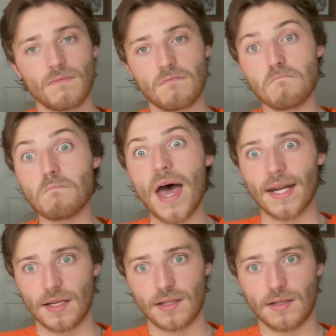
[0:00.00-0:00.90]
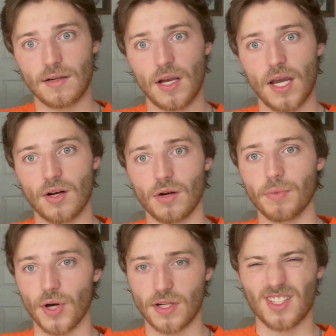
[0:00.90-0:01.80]
menace in her
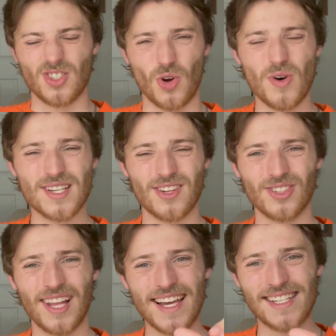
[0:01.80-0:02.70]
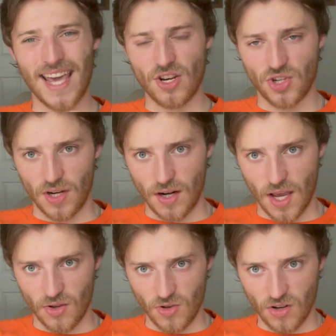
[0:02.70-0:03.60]
books. There's always underlying tension,
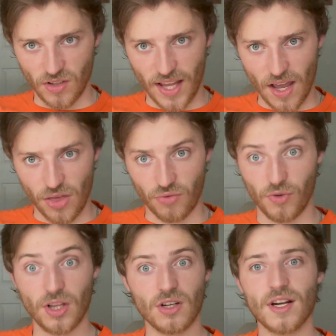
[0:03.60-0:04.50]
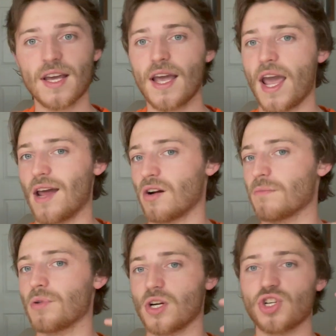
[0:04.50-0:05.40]
and there's underlying thriller,
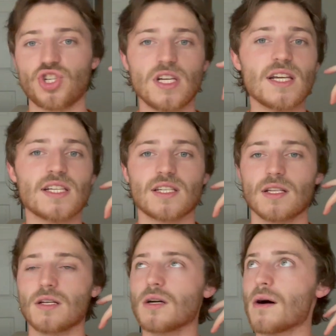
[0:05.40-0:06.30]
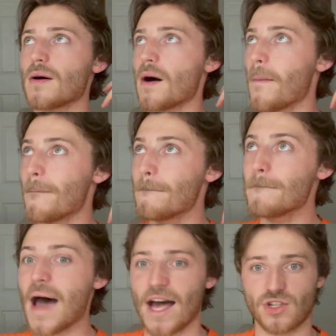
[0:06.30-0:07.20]
and she is
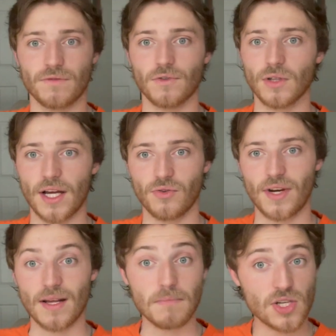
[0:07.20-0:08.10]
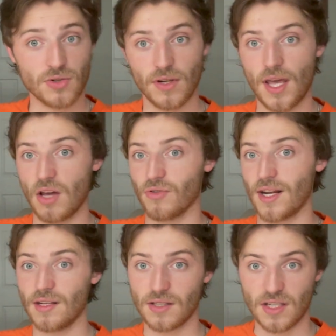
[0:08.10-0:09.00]
masterful at creating mystery and
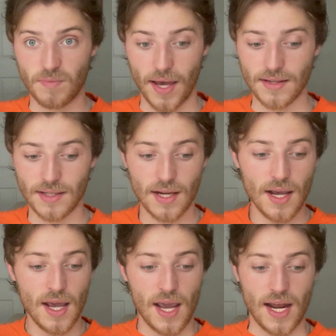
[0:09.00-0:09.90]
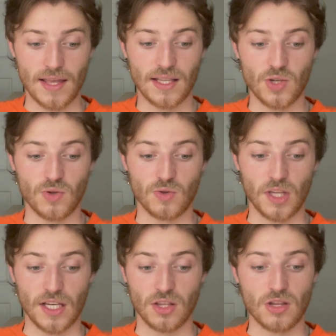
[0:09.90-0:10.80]
creating suspense. And I think this is
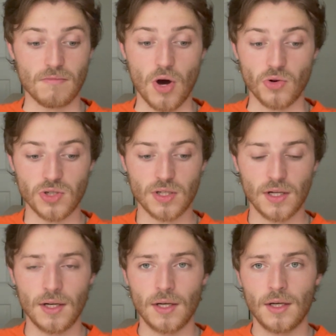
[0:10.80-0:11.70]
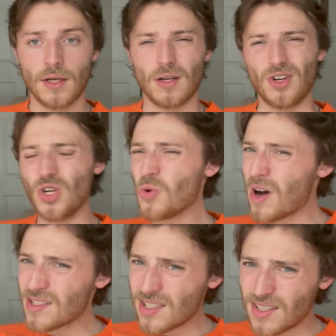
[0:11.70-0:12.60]
like the most
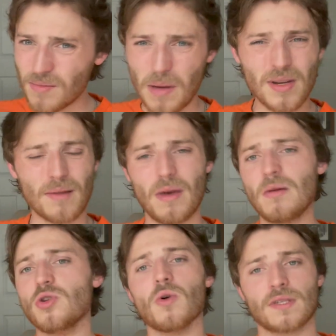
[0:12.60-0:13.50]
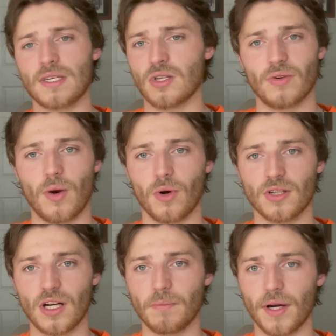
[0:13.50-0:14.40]
nuanced, maybe nuanced isn't the right
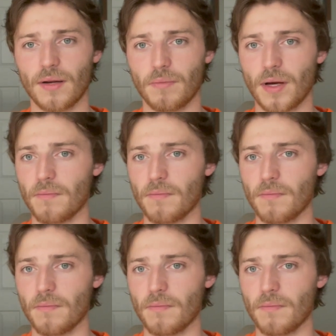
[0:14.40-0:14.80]
word there, but